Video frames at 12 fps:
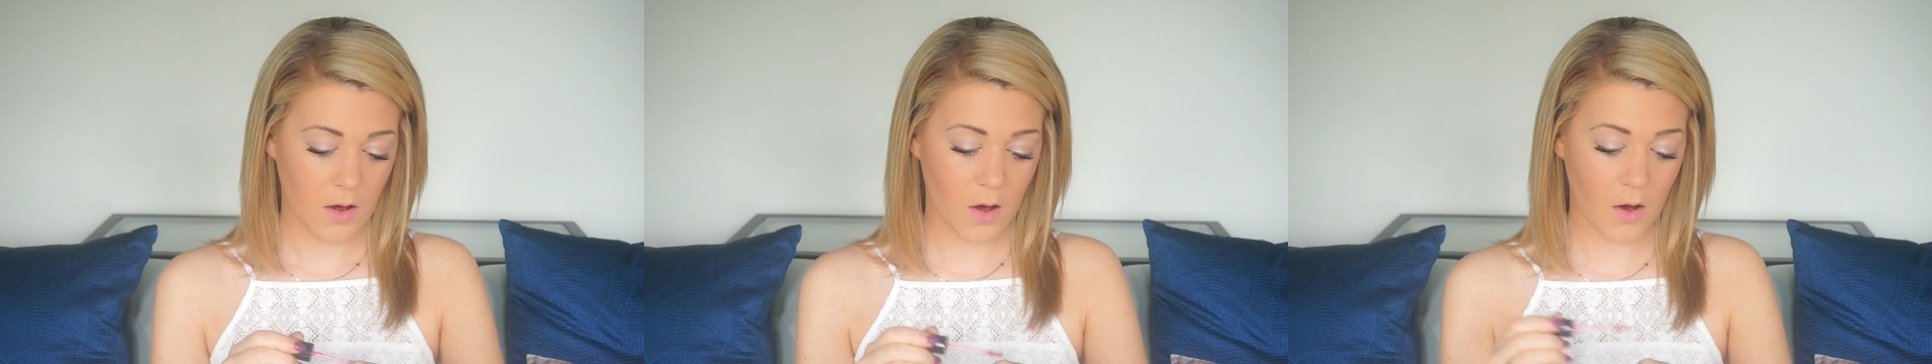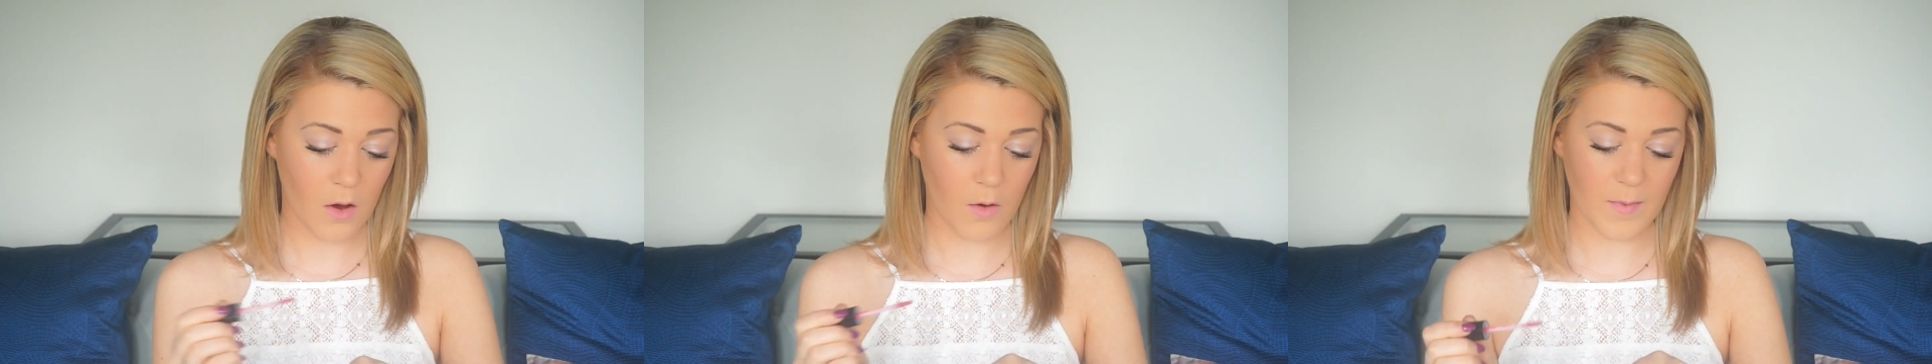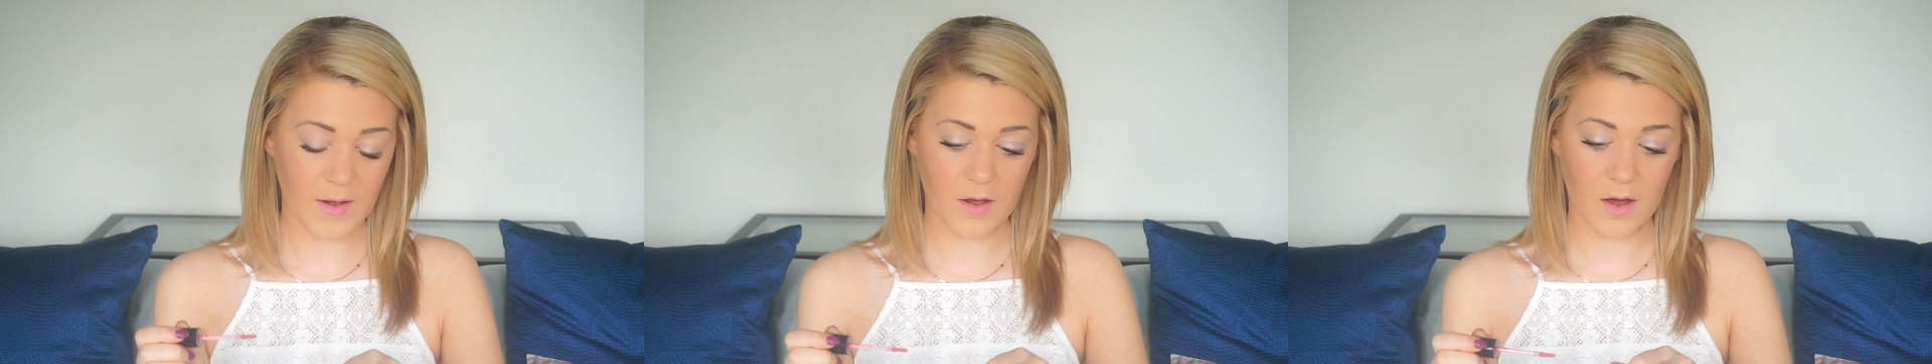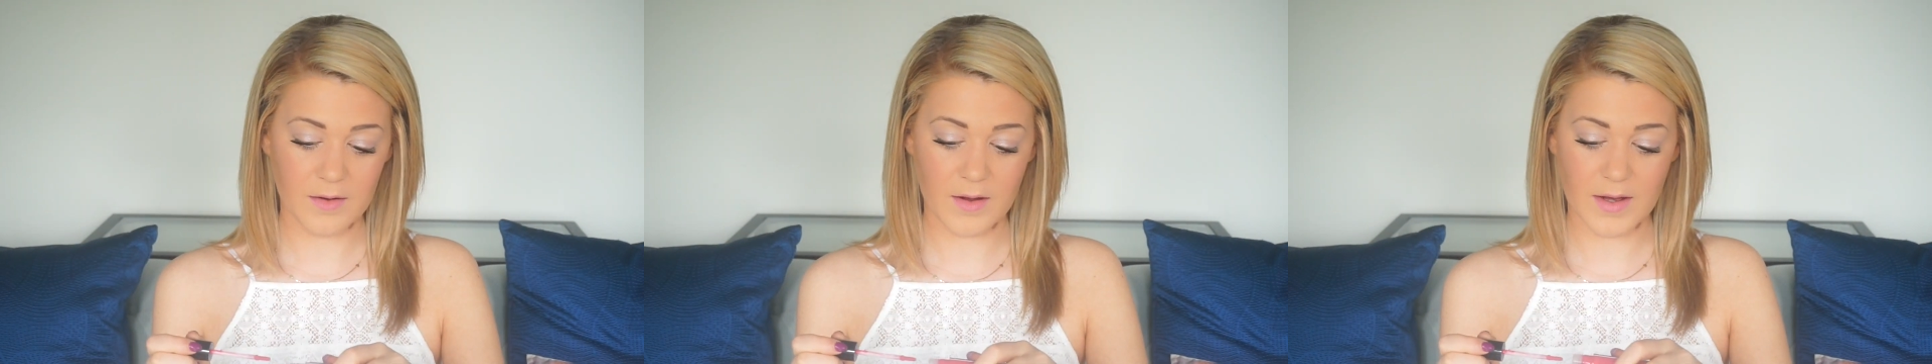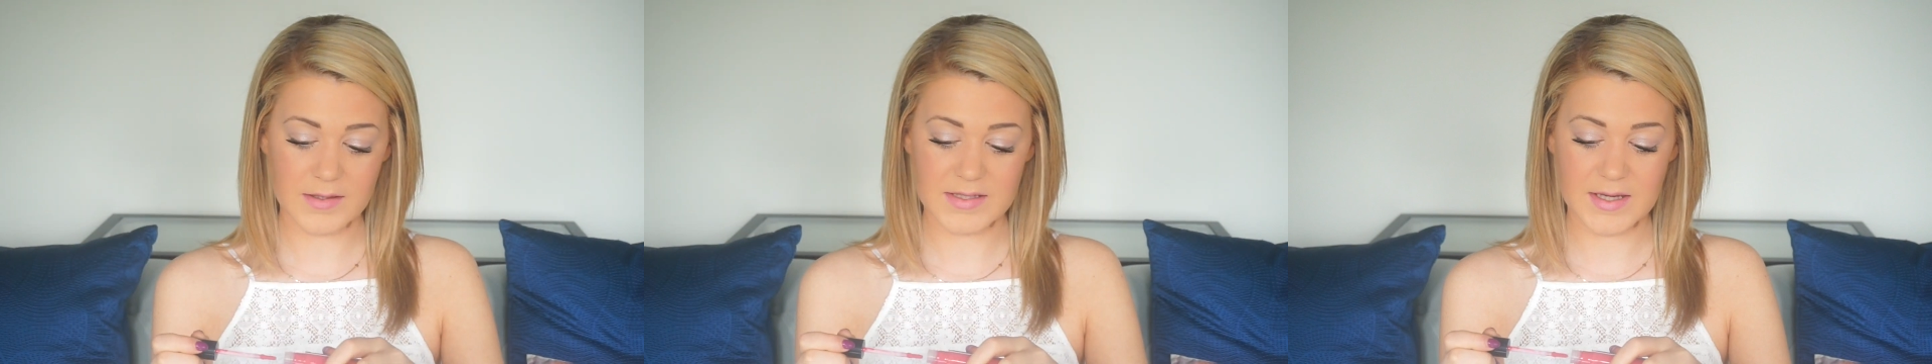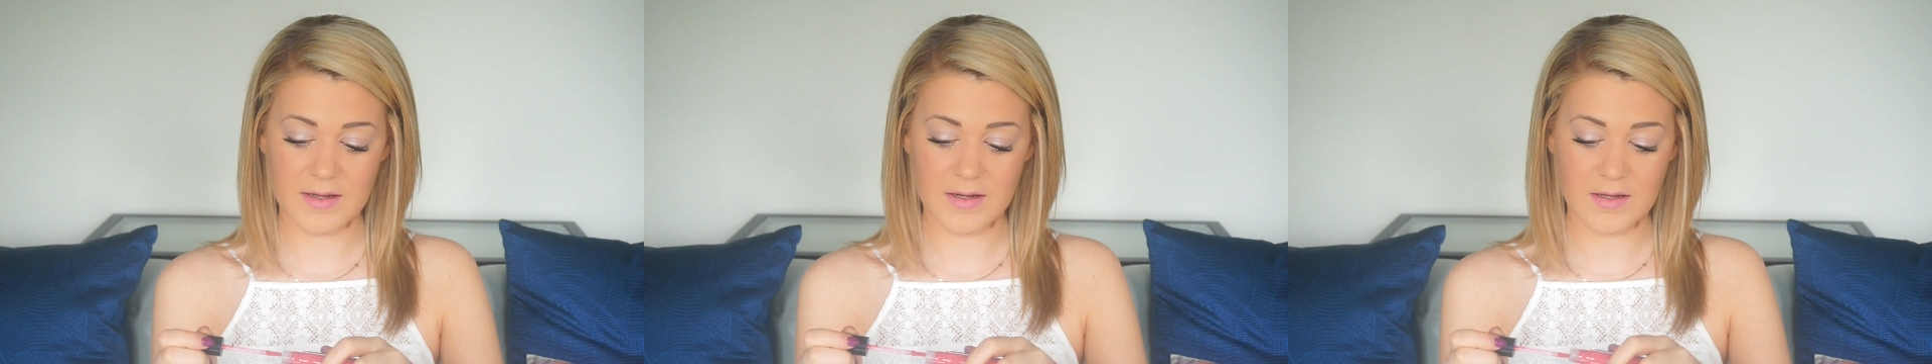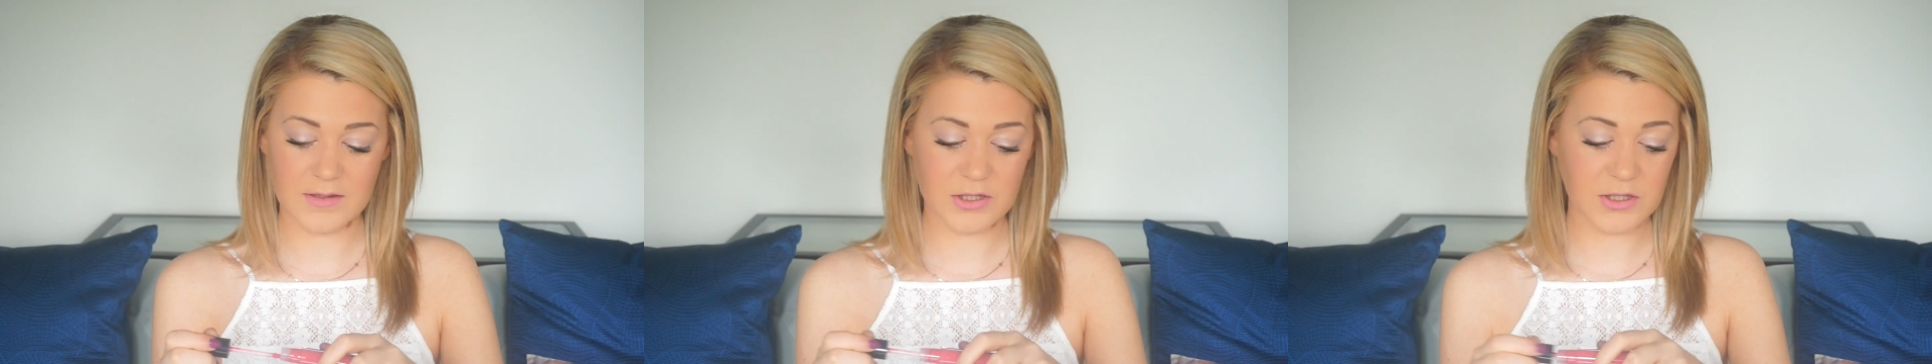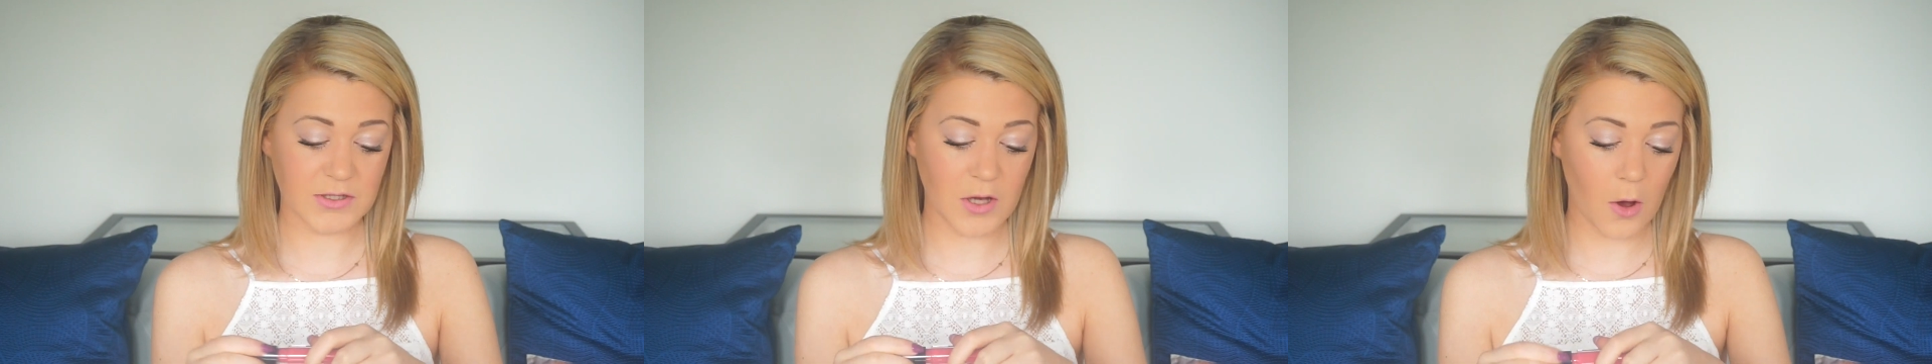Oh my god, guys, it is
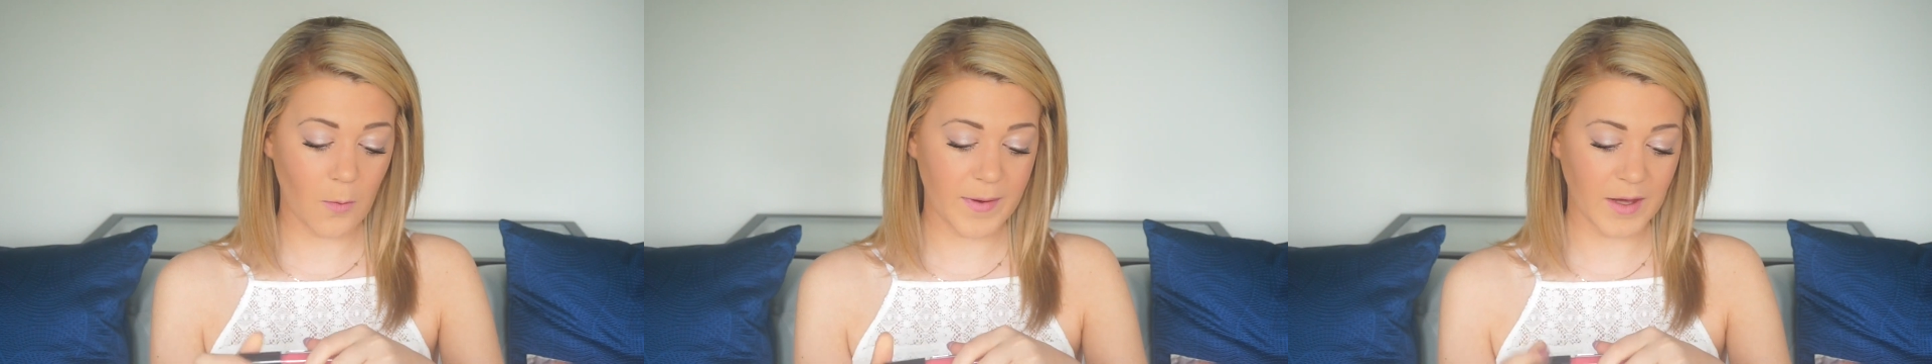so